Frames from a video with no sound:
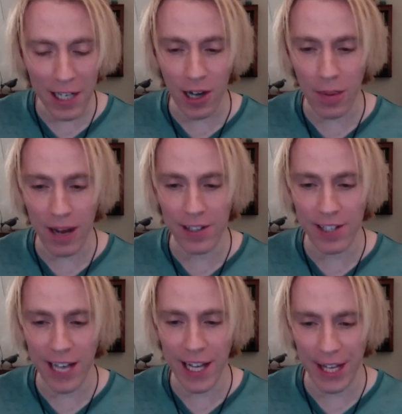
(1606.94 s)
to talk about
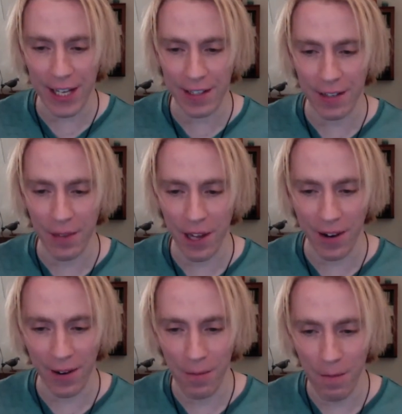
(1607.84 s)
his atheism, though.
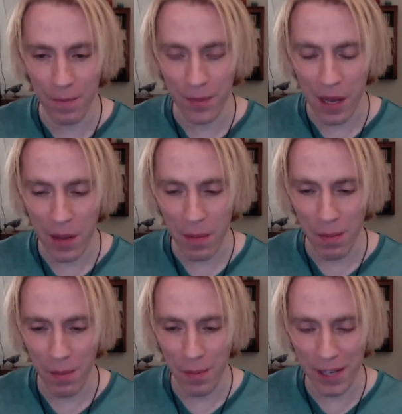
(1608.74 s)

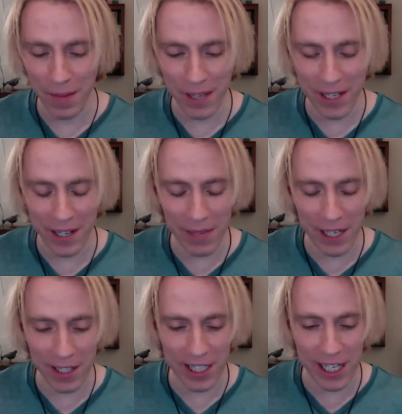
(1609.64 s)

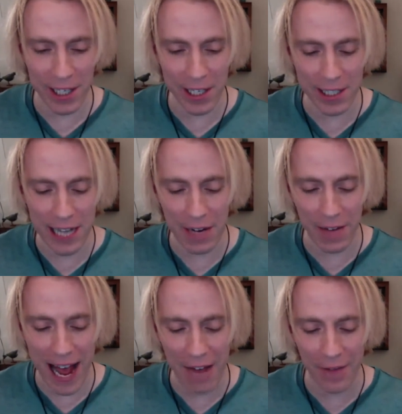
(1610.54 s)
Because he's kind
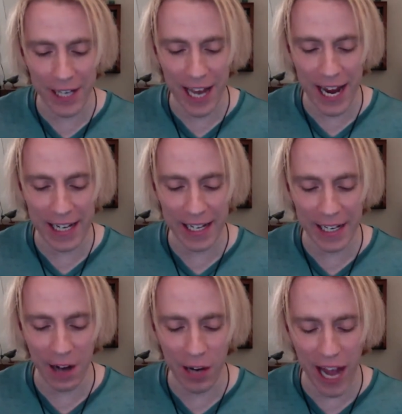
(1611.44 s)
of
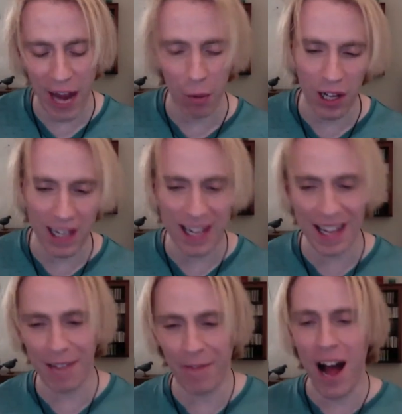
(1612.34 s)
advocating, okay, well,
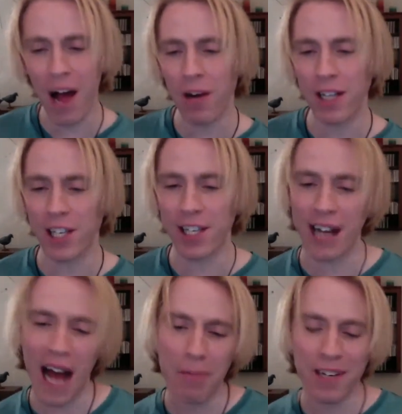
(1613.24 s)
if I want something,
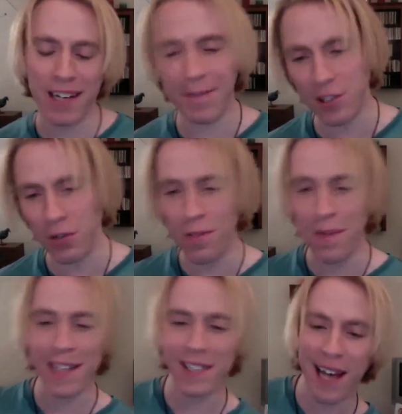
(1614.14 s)
I'm going to have to do it
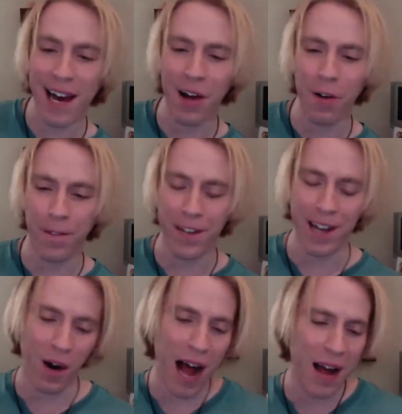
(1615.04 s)
myself. You
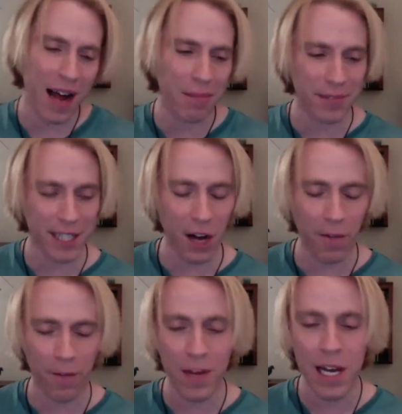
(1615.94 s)
know, I'm self.
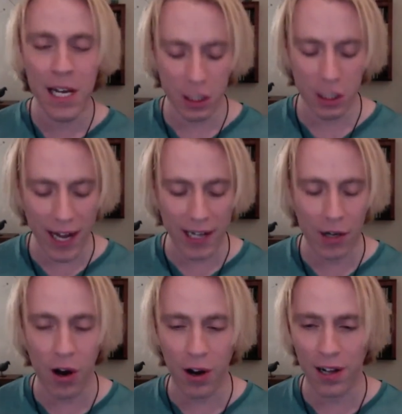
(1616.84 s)
This is what I
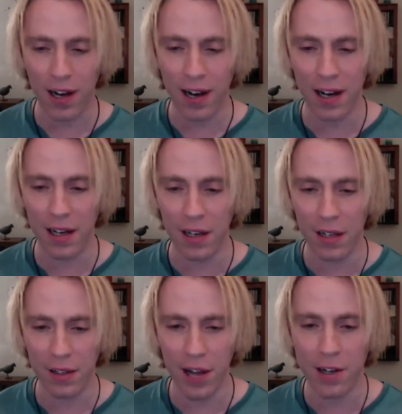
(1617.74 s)
call
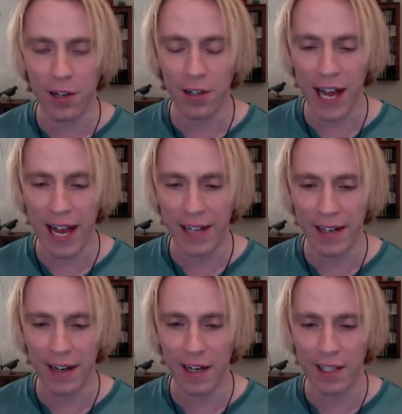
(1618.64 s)
knucklehead
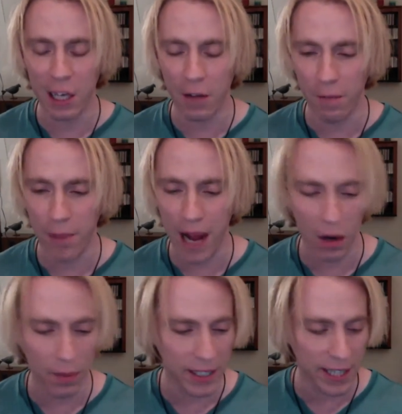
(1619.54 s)

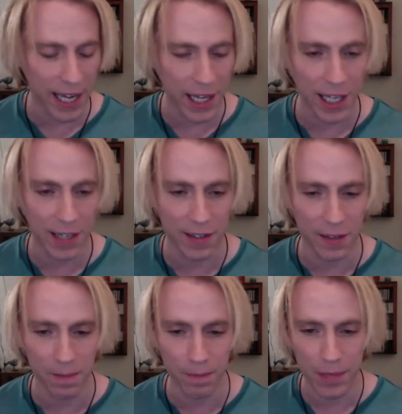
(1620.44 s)
self-empowerment atheism.
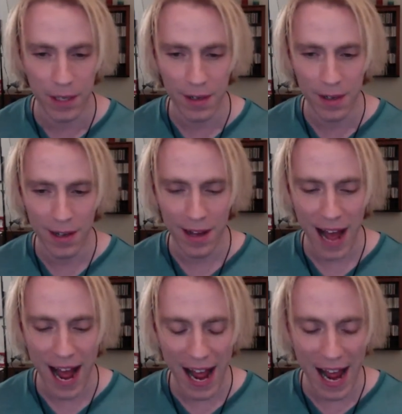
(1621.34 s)

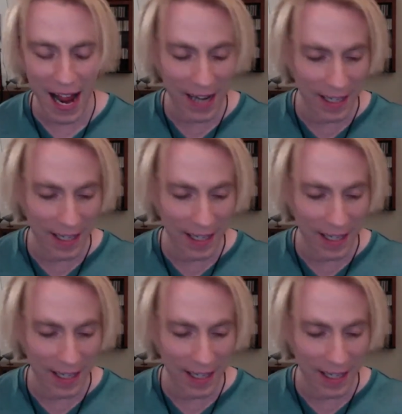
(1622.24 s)
And